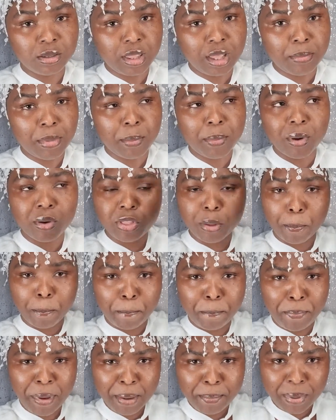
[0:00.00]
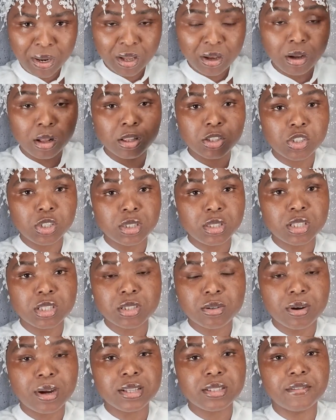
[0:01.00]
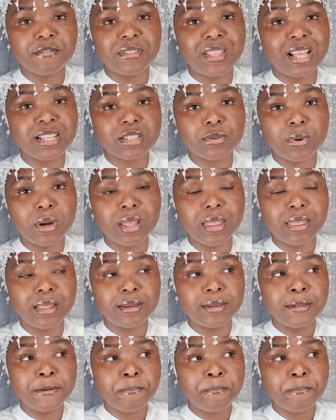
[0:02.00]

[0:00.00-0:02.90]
to them about the biblical Jesus Christ of Nazareth,